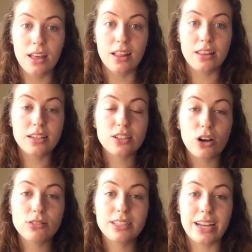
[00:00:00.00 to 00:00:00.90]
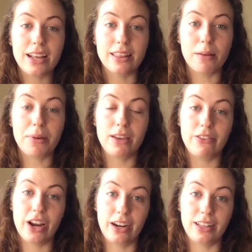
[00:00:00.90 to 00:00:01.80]
These codes state that behavior
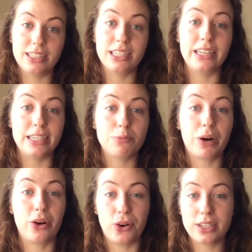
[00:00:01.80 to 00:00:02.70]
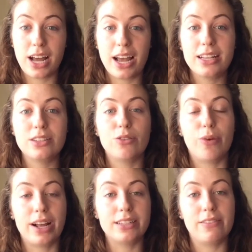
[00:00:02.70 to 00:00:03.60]
analysts need to prioritize the
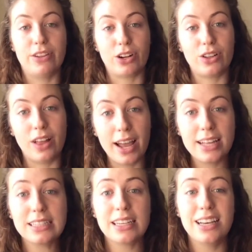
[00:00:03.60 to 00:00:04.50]
rights of their clients,